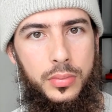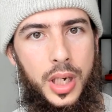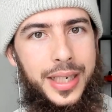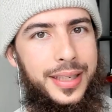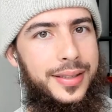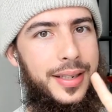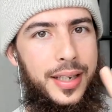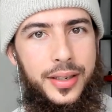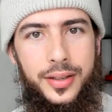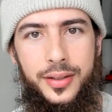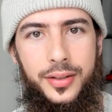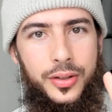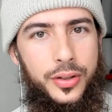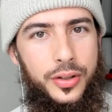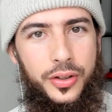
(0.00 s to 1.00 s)
And he said,
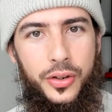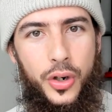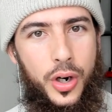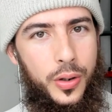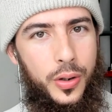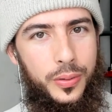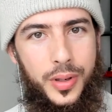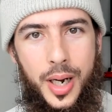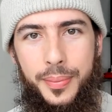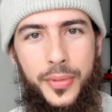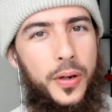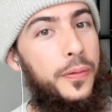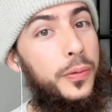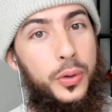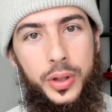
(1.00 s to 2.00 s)
no, I'm
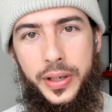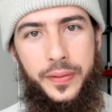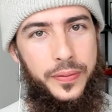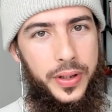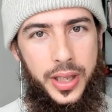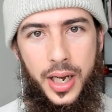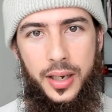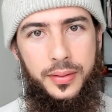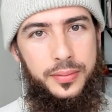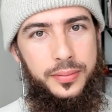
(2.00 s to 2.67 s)
not falling for that.